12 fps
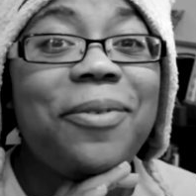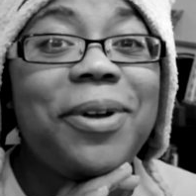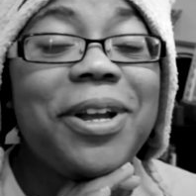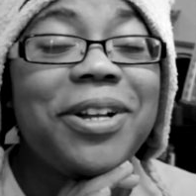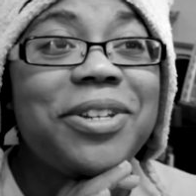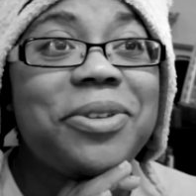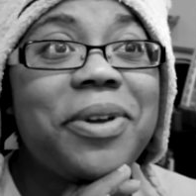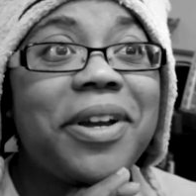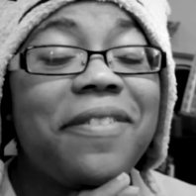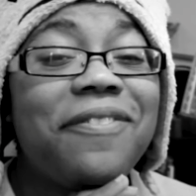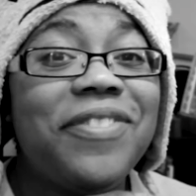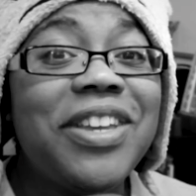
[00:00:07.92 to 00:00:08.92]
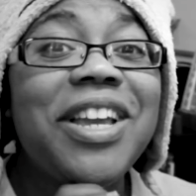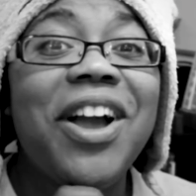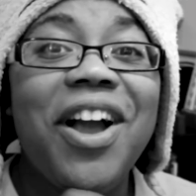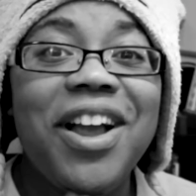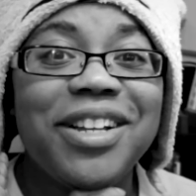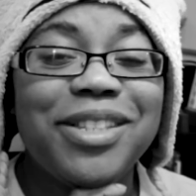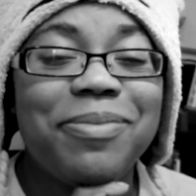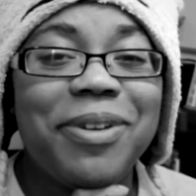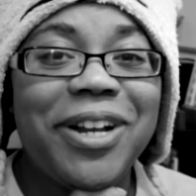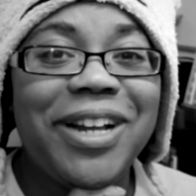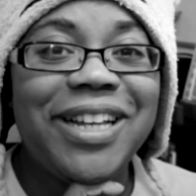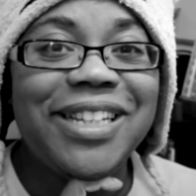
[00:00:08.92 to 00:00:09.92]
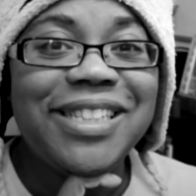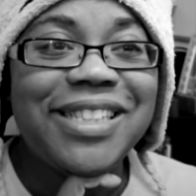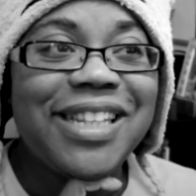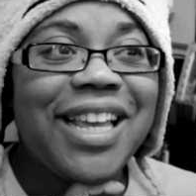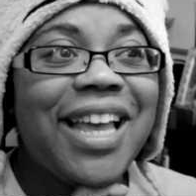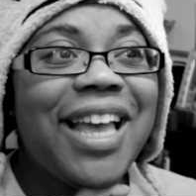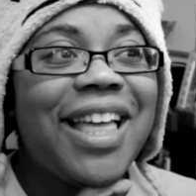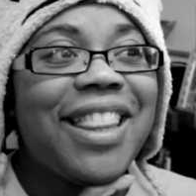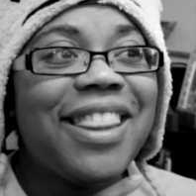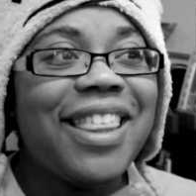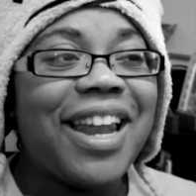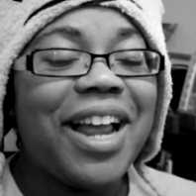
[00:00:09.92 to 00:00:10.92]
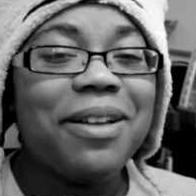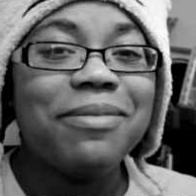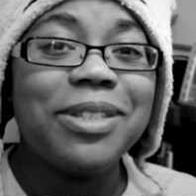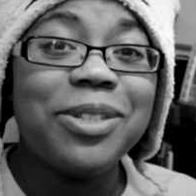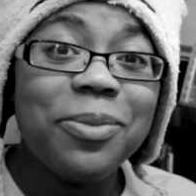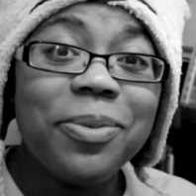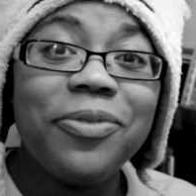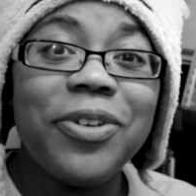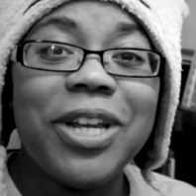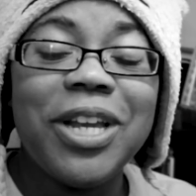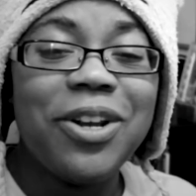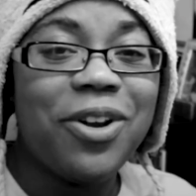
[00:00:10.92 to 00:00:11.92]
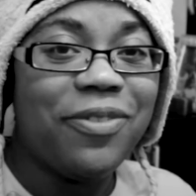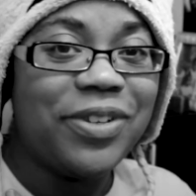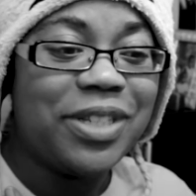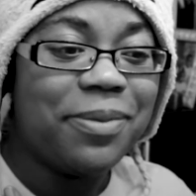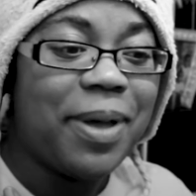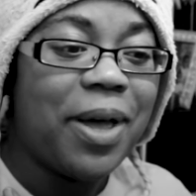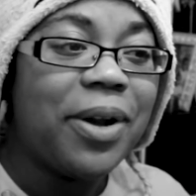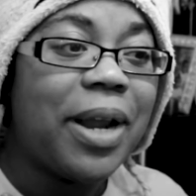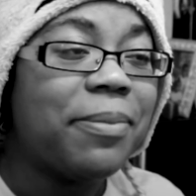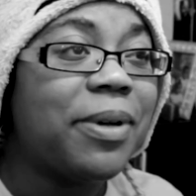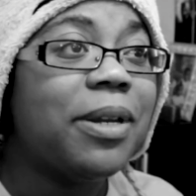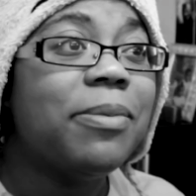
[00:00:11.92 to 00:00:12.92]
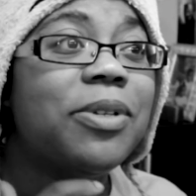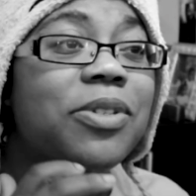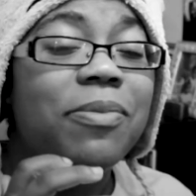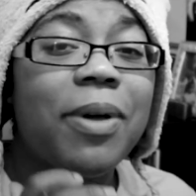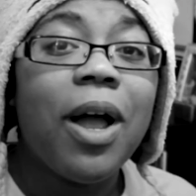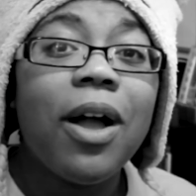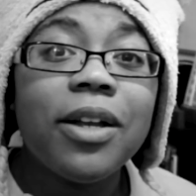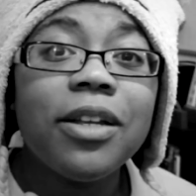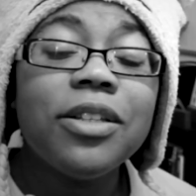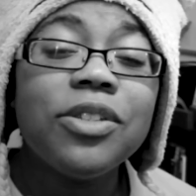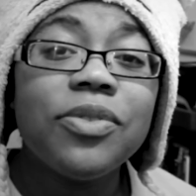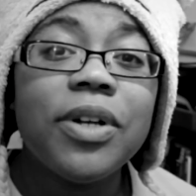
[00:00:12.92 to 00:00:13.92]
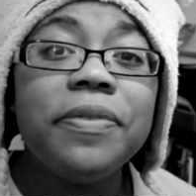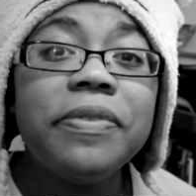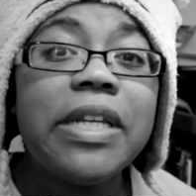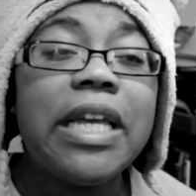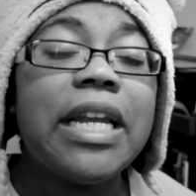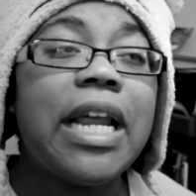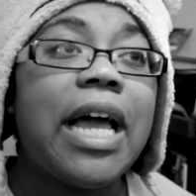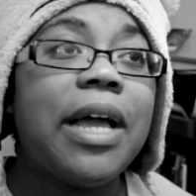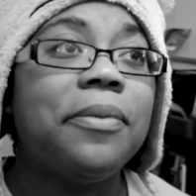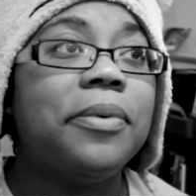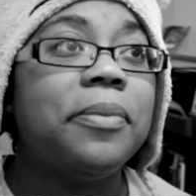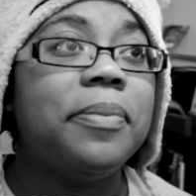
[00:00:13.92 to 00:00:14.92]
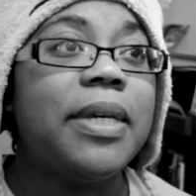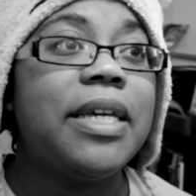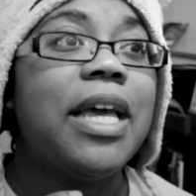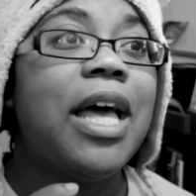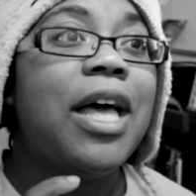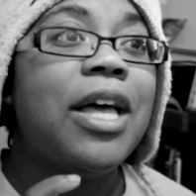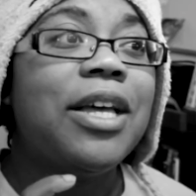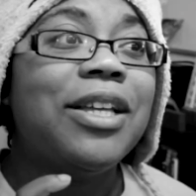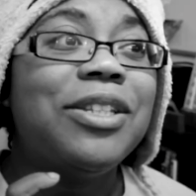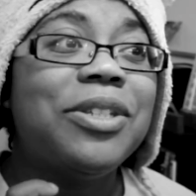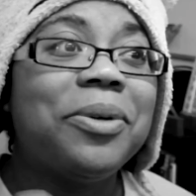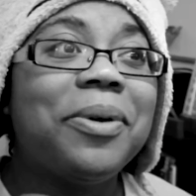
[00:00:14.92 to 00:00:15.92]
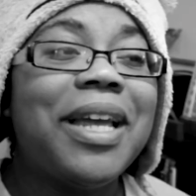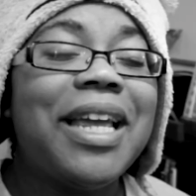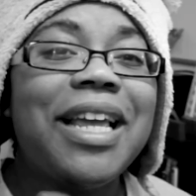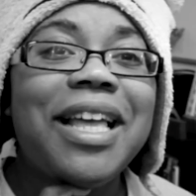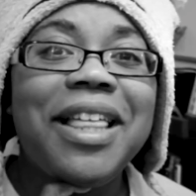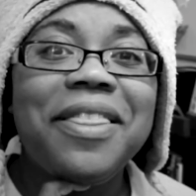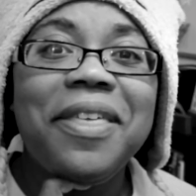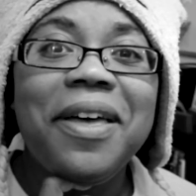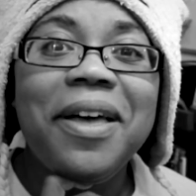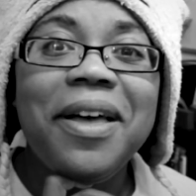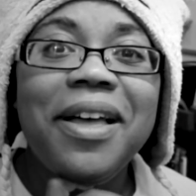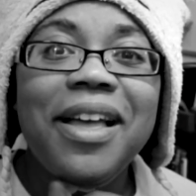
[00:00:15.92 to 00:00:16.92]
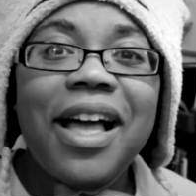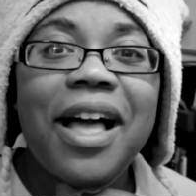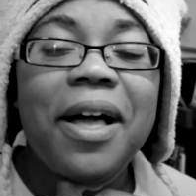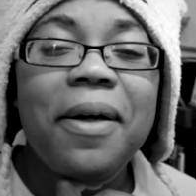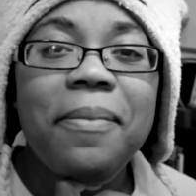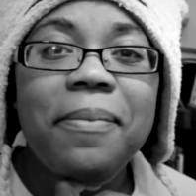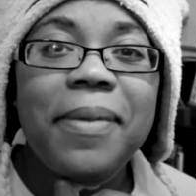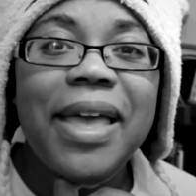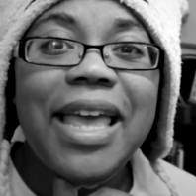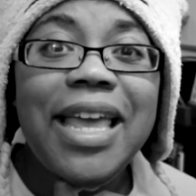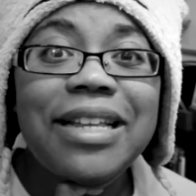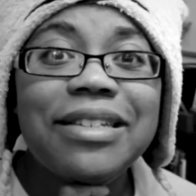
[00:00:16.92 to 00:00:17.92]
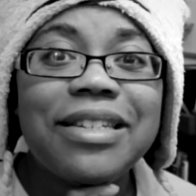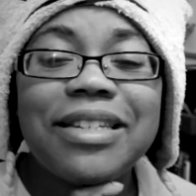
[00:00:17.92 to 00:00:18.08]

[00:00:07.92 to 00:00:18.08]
we're doing a VR experience that I'm super freaking nervous about. I'm going to be using my Oculus Rift and I will be doing the um, It,